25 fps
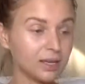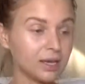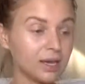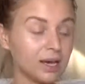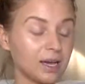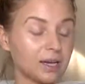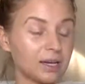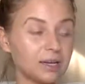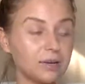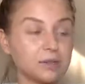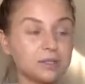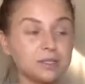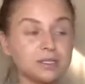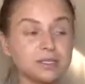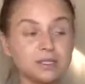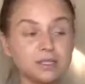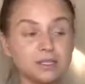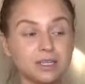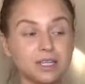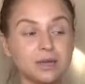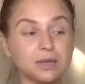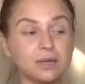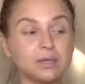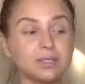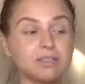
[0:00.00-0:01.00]
And
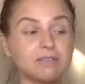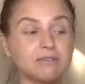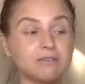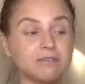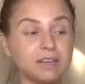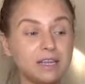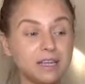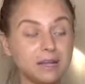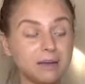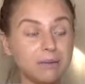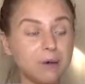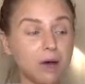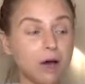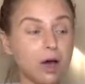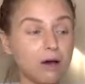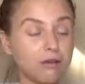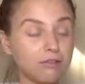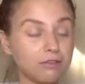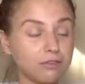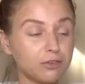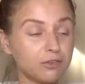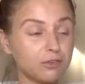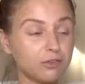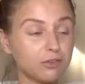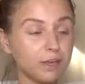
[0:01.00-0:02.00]
he wasn't feeding off
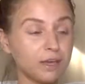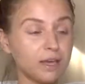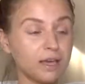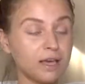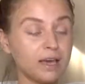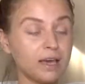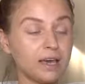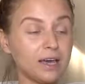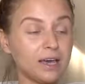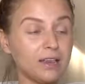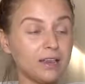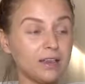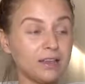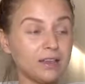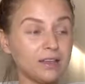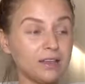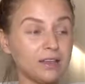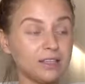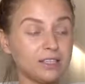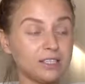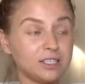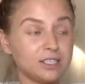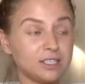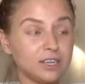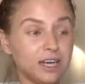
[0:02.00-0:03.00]
of me, and then
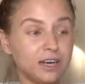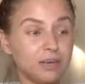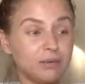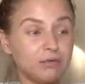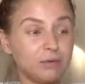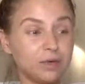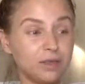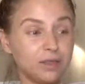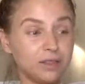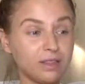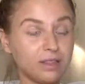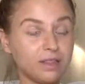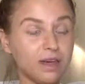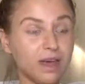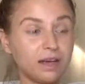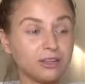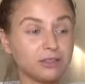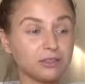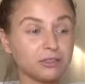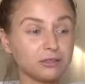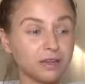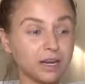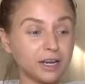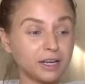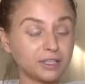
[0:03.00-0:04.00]
it just kind of went in that
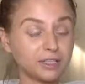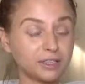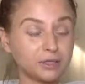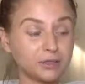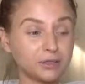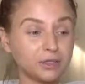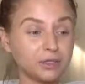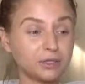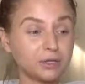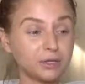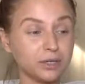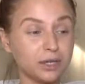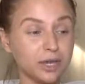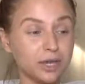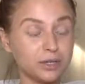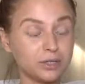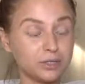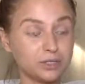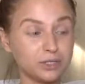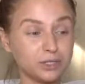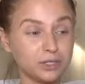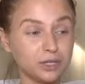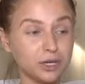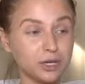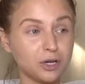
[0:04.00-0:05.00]
direction. I was like, okay,
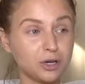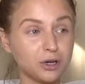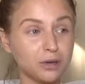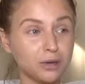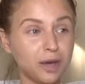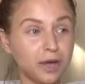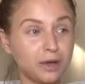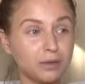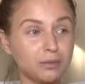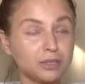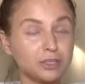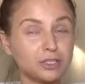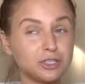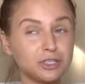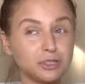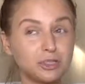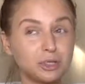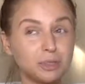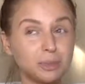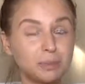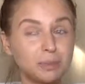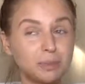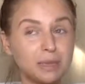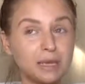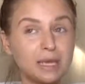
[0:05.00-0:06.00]
so I reached to
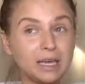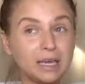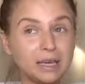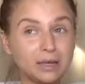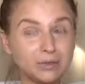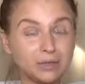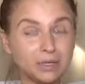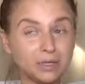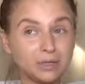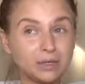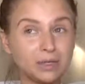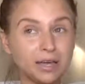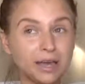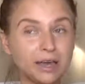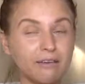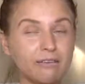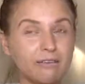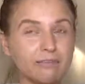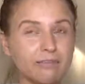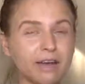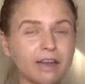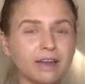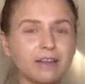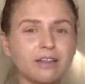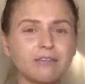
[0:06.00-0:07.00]
a peak. I was like, okay, I
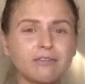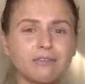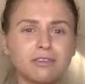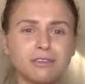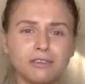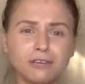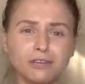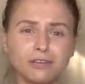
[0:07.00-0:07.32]
finally feel